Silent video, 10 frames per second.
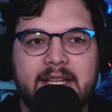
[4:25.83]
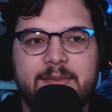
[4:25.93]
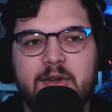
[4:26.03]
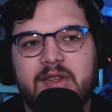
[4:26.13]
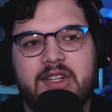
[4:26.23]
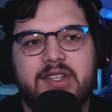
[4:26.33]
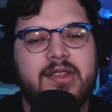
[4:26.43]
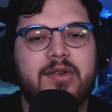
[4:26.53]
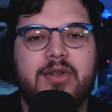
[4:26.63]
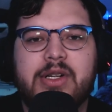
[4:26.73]
It's mostly
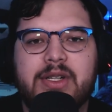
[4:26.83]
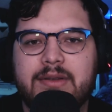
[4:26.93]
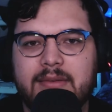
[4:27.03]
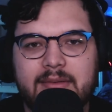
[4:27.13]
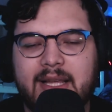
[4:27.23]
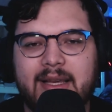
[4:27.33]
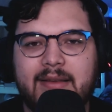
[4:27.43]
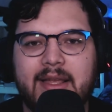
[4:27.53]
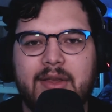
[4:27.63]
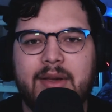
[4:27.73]
just in the nutrition
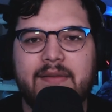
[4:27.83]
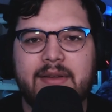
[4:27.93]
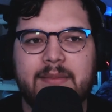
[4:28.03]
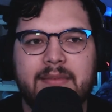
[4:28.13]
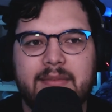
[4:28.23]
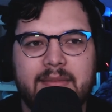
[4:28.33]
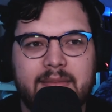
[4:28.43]
like that you give them.